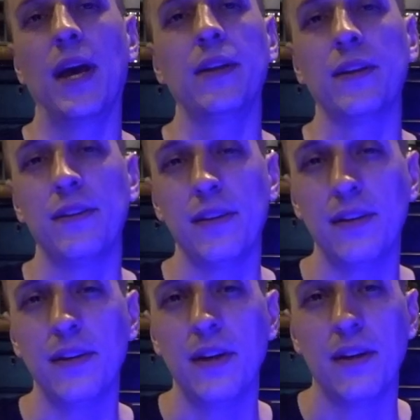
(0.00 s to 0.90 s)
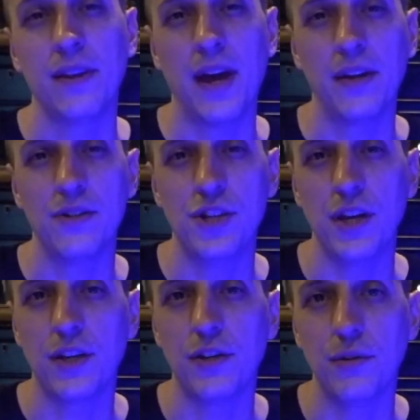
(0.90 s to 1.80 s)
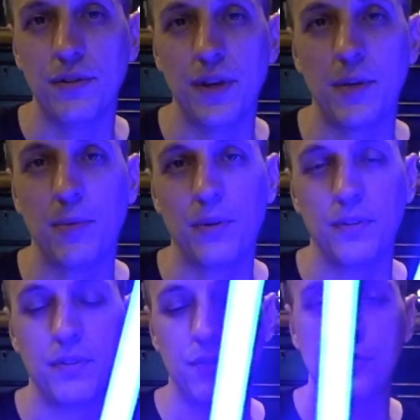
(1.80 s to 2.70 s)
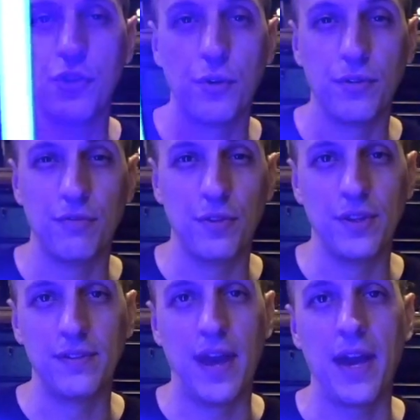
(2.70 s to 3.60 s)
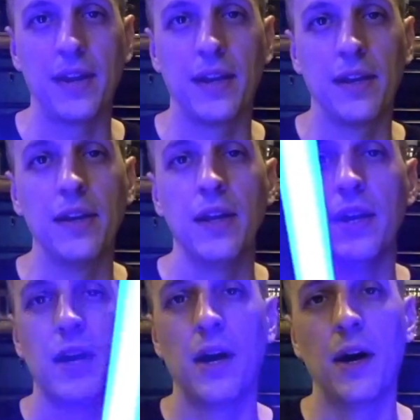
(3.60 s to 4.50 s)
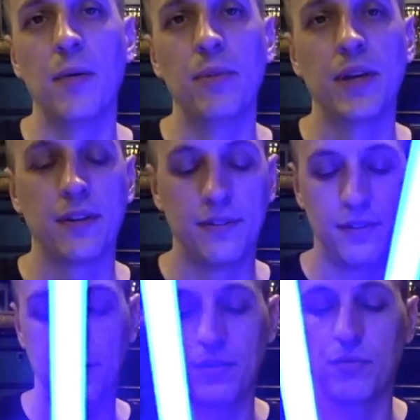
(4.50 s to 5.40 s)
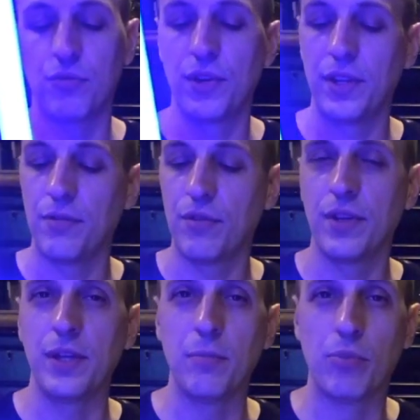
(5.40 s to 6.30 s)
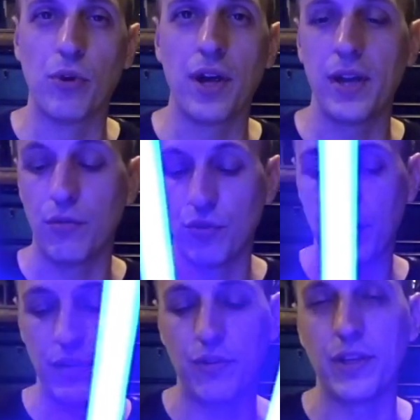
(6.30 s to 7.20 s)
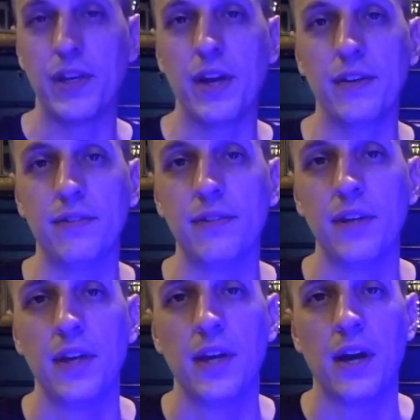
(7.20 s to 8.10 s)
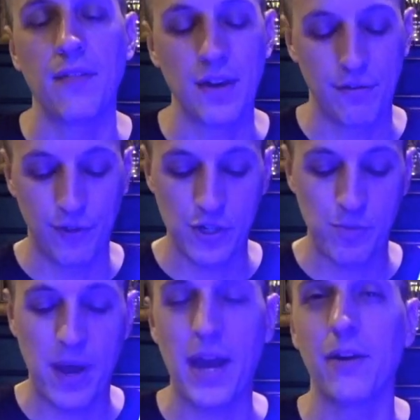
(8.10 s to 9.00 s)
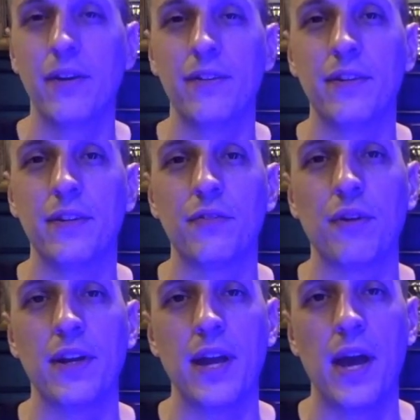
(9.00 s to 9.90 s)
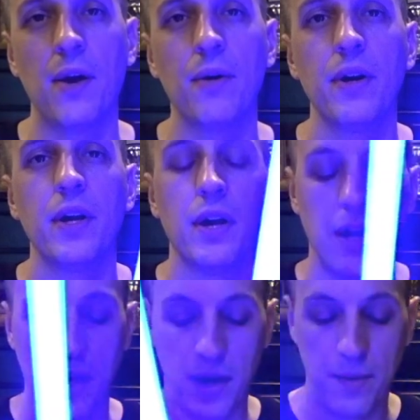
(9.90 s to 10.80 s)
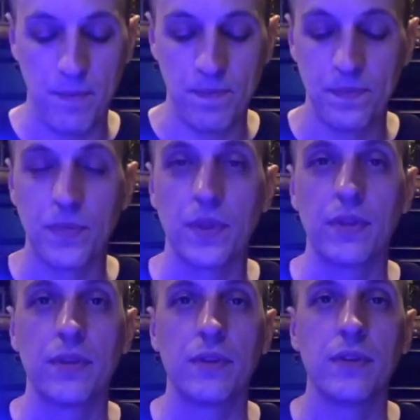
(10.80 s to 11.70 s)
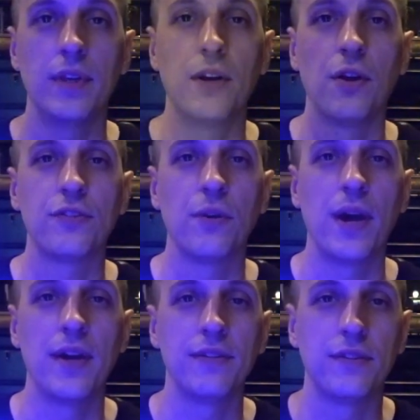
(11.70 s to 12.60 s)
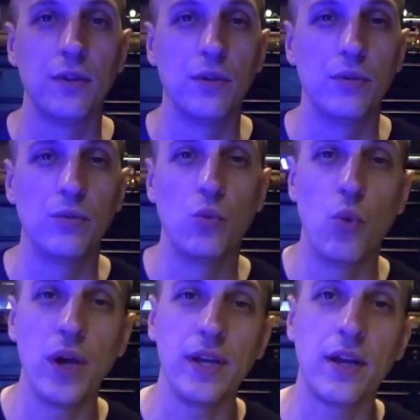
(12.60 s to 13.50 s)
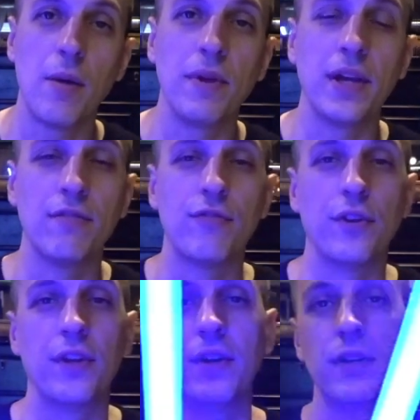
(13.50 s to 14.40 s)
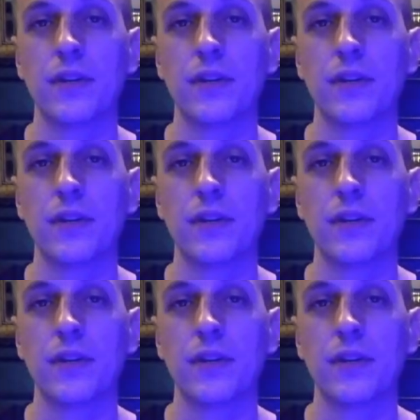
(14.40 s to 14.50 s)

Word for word: LED that JQ Sabres chose for this Anakin uh, because it's really, really bright, really, really nice. I've got fresh batteries in this right now. Um, it also has the white coming in for the